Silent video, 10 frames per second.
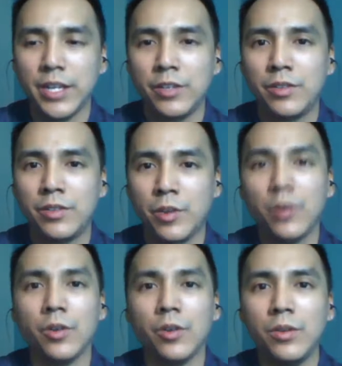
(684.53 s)

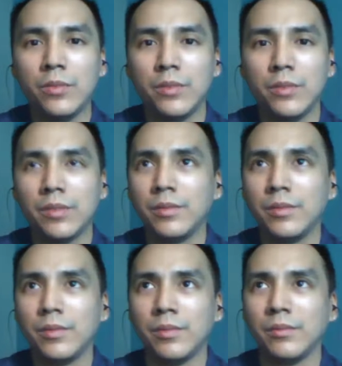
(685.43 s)
turtle,
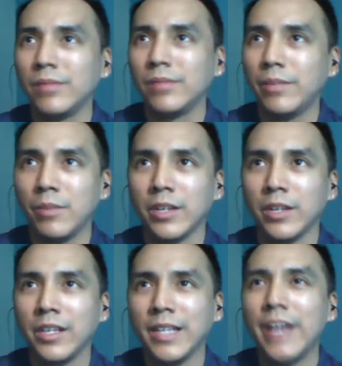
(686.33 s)
more
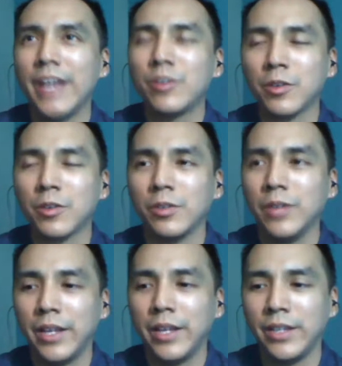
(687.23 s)
like a land turtle,
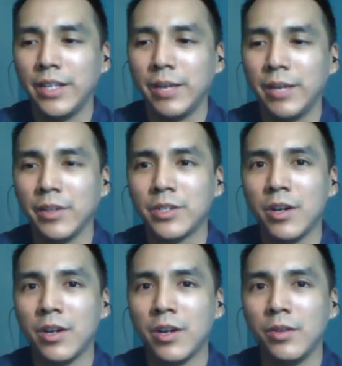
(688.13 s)
and then it was
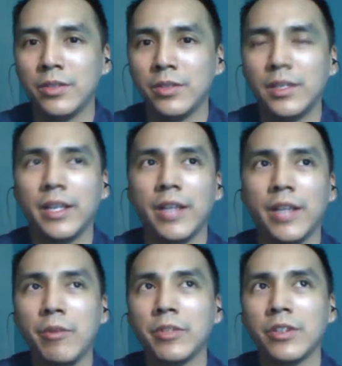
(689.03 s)
called that
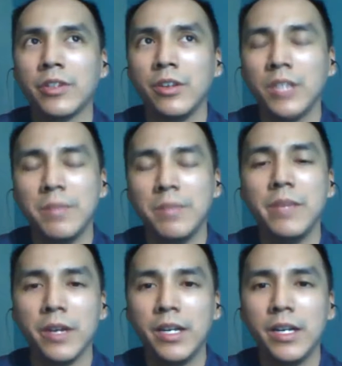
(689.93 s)
one was called
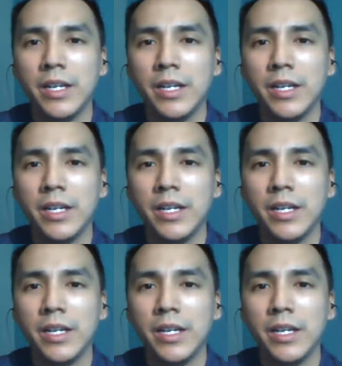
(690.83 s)
Kamiba,